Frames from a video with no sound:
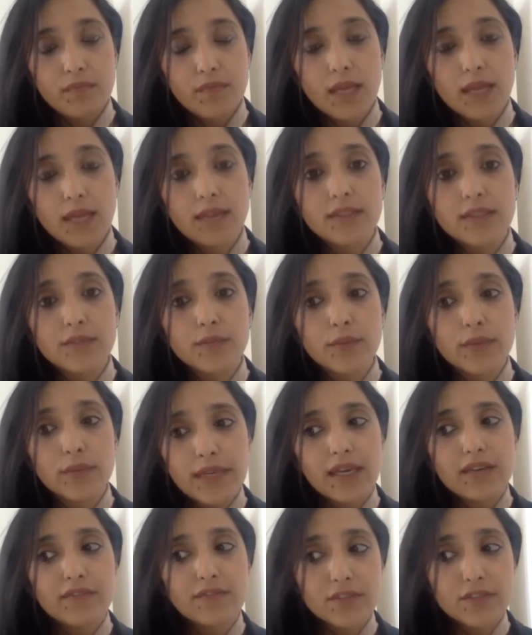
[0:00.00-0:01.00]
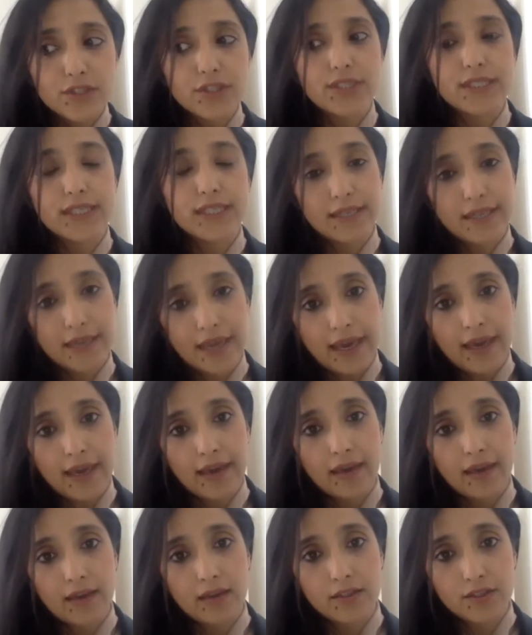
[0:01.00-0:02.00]
And we have a duty of
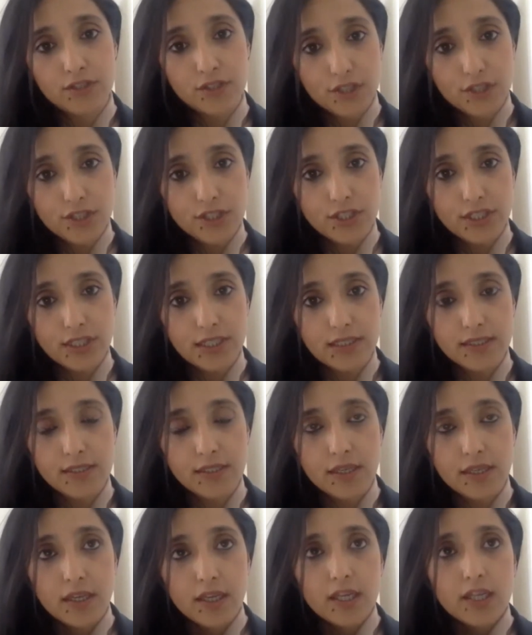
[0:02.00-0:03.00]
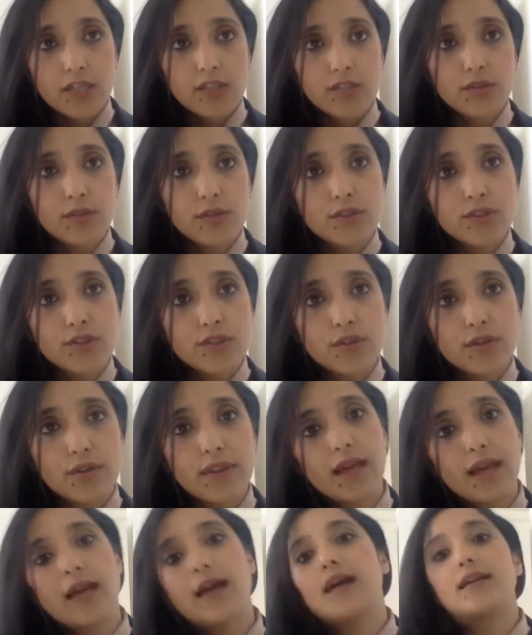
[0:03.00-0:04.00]
care as judges to ensure
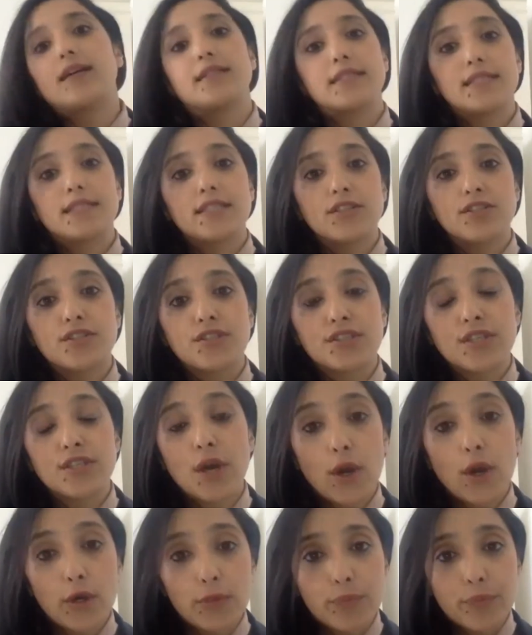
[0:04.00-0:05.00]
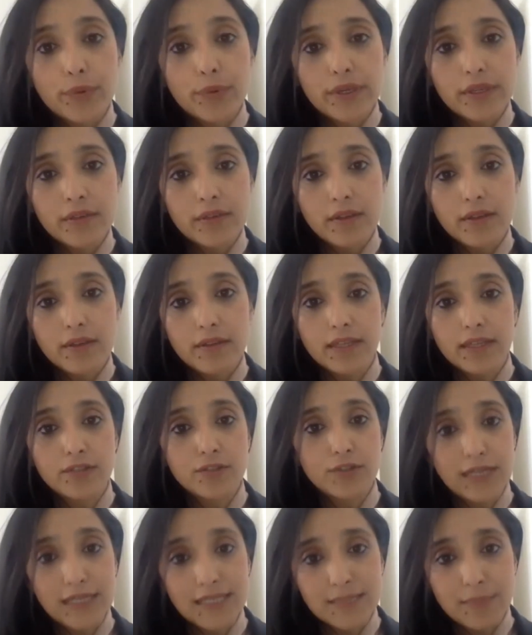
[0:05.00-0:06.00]
that our decisions are open, they're
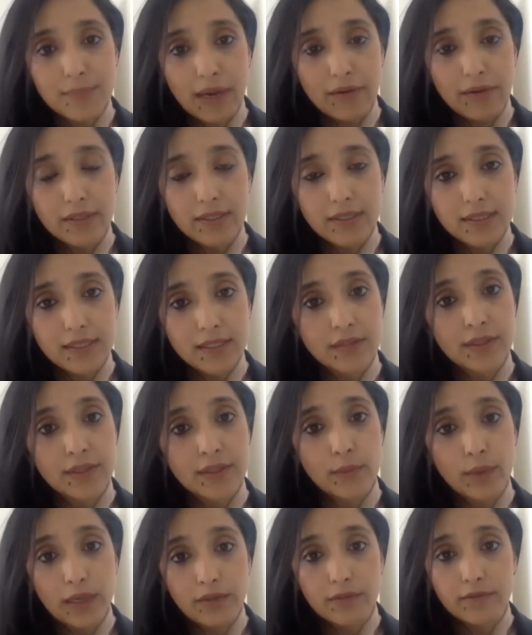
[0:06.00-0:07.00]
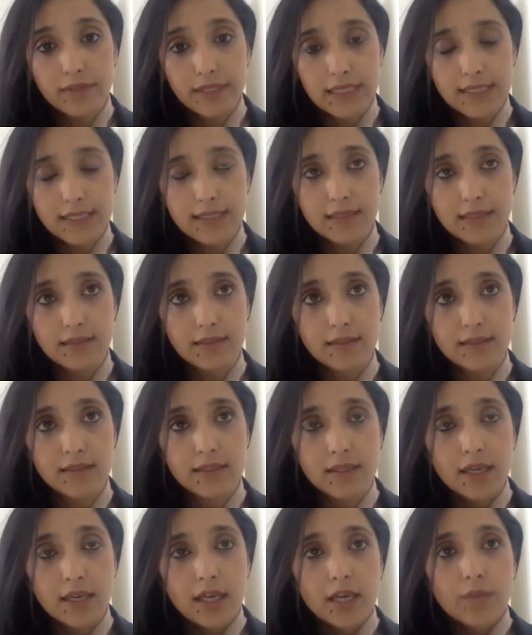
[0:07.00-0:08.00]
transparent, and they're well reasoned.
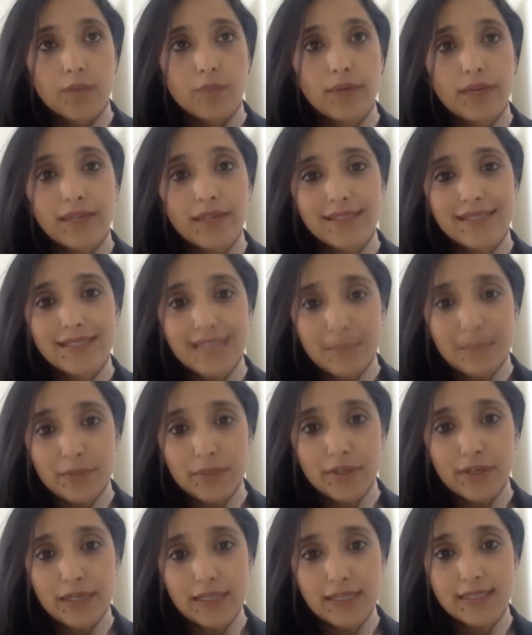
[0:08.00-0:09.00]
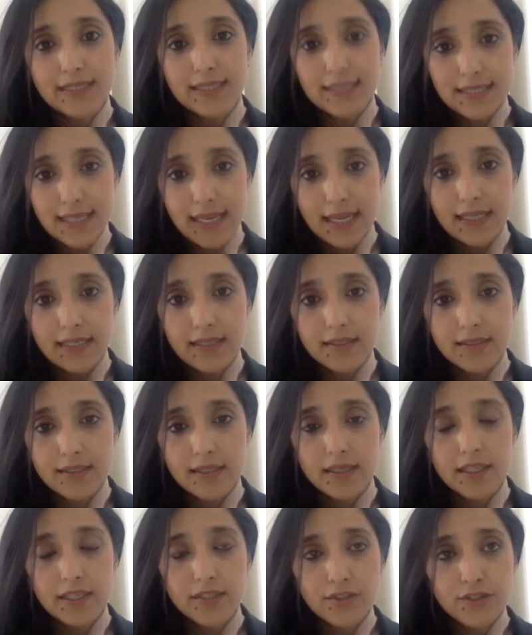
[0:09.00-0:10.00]
But in a democratic state,
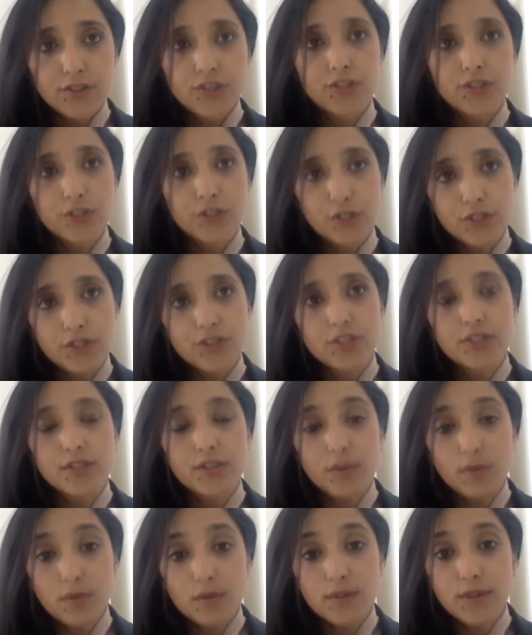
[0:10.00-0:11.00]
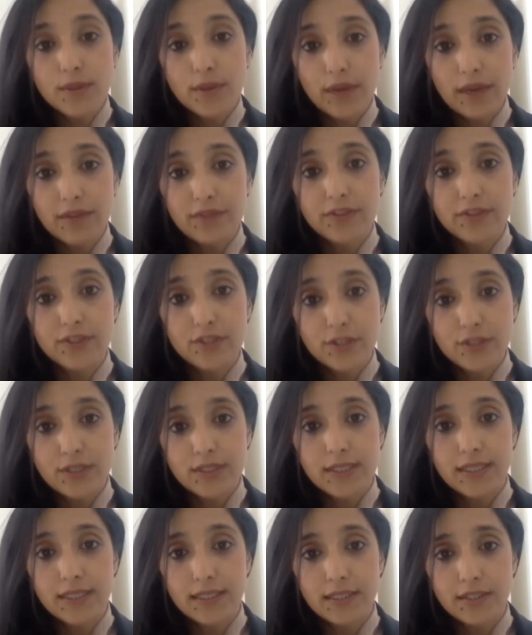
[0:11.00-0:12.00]
institutions also have a
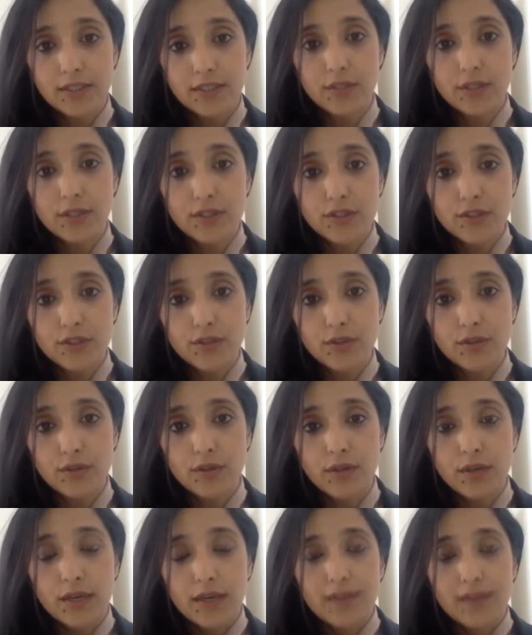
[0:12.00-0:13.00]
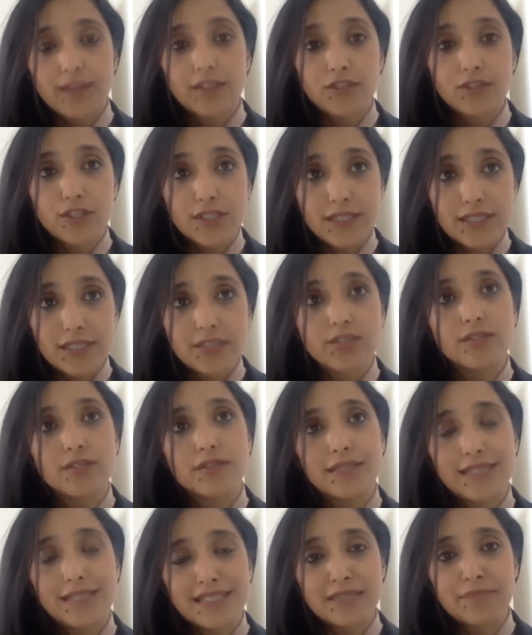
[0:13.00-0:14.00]
duty to ensure that judicial
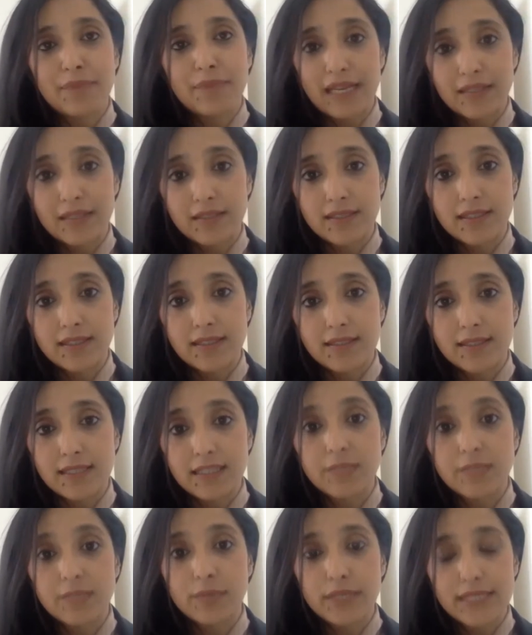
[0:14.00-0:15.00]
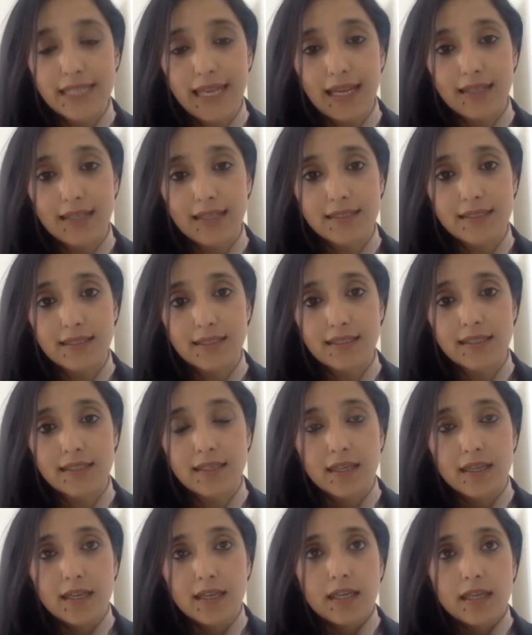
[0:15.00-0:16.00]
independence is protected.
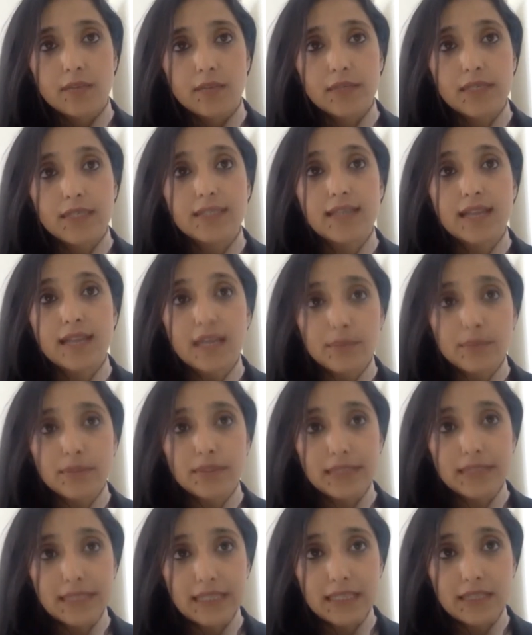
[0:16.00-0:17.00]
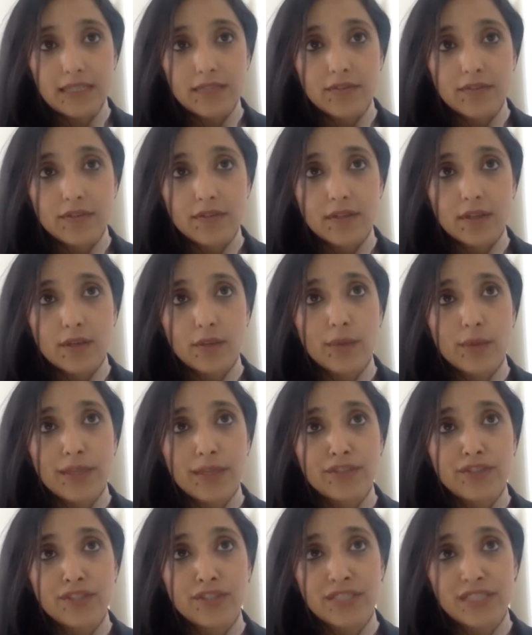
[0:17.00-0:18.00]
Because I believe that
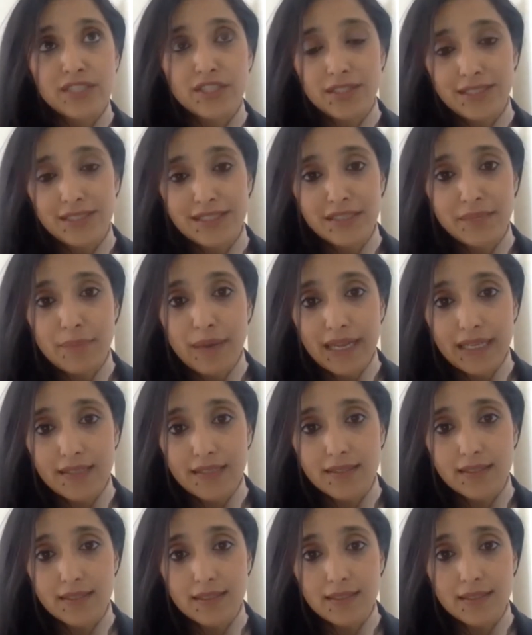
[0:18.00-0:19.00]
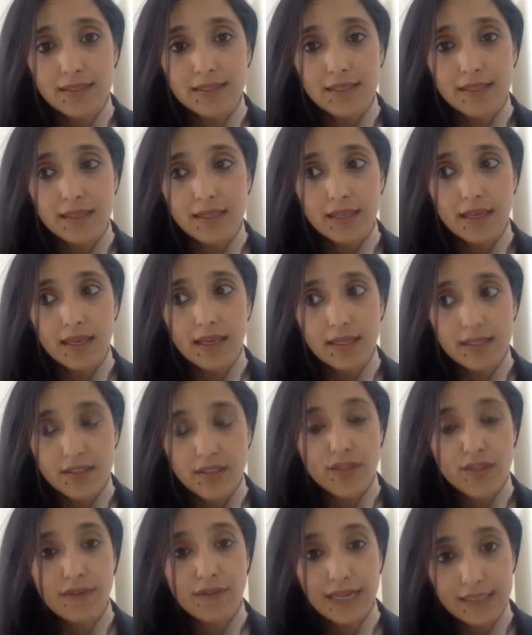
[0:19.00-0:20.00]
when judicial independence is
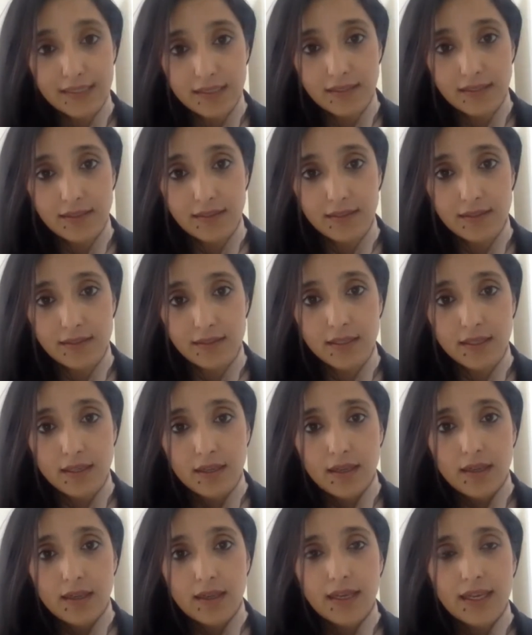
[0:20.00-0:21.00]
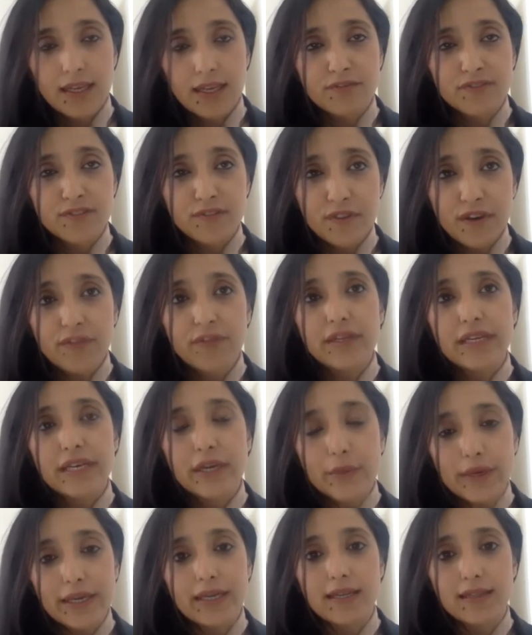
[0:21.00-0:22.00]
threatened, it's very
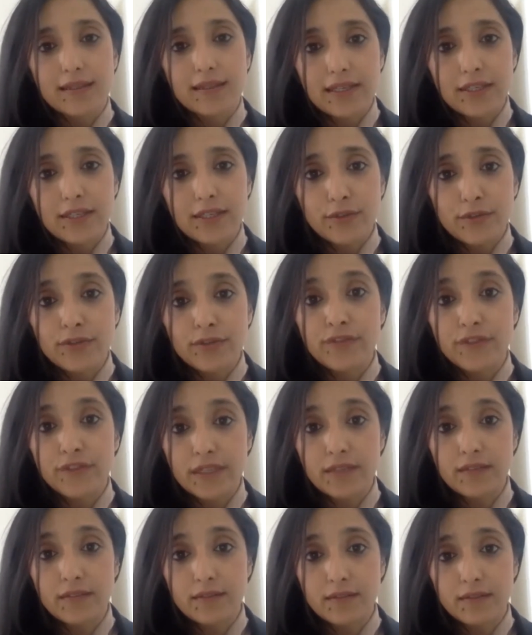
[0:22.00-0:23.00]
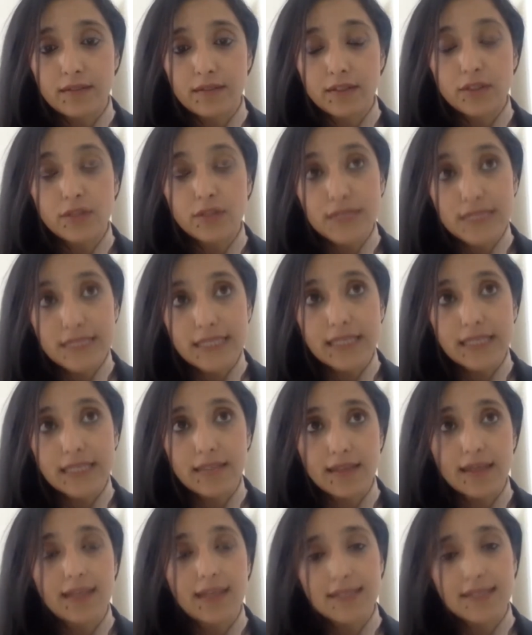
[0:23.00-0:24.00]
quickly you'll see
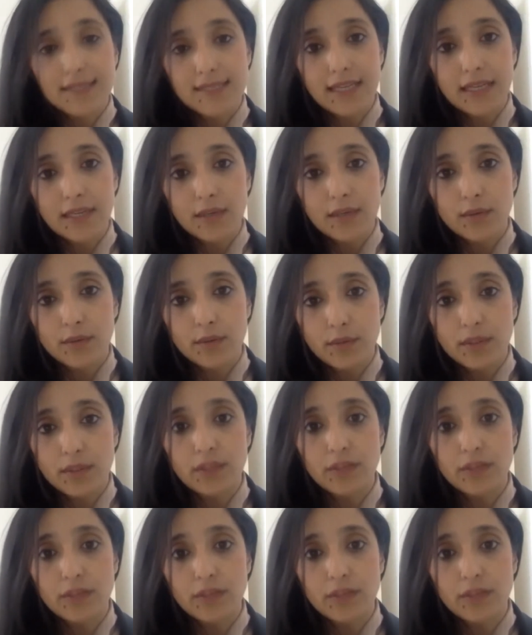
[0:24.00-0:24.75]
that a state will